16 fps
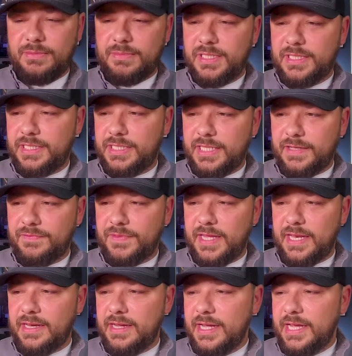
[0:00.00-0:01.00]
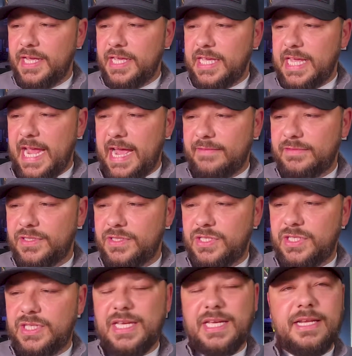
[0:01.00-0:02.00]
some of the stuff that you haven't
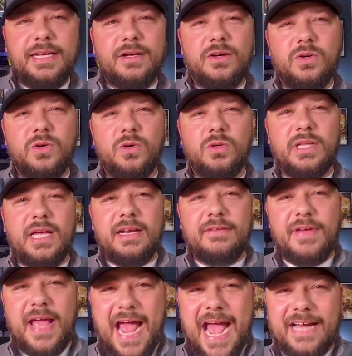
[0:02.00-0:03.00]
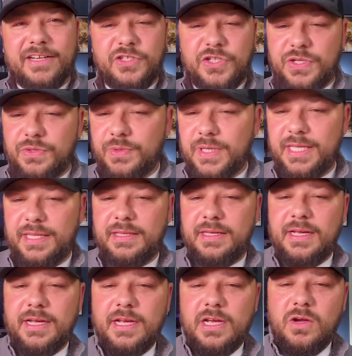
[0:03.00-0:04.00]
seen a whole lot of action with,
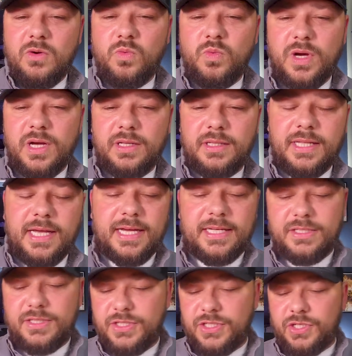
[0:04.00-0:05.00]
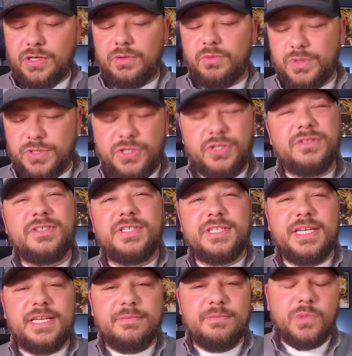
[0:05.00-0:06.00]
we'll start
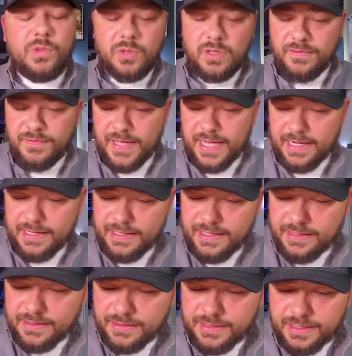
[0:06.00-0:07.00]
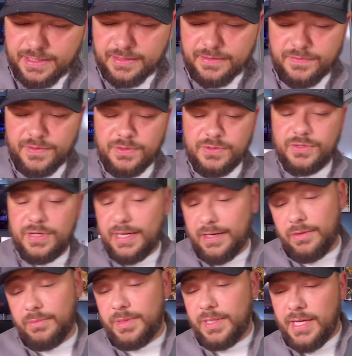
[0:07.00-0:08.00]
seeing more of that here in the near future, I
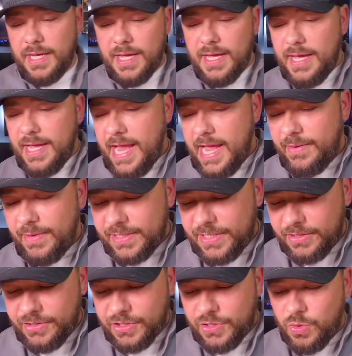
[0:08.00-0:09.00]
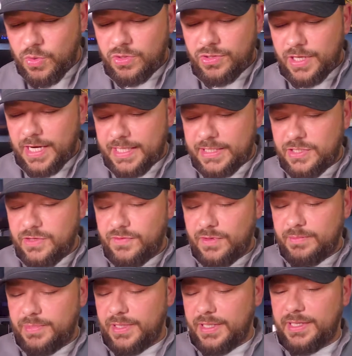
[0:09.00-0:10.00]
hope. Anyways, here's a cool
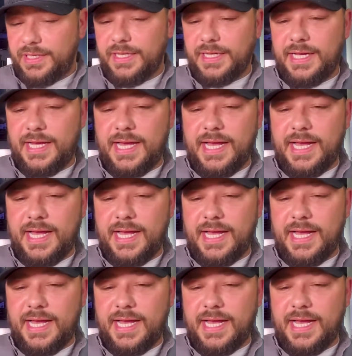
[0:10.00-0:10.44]
crossover book.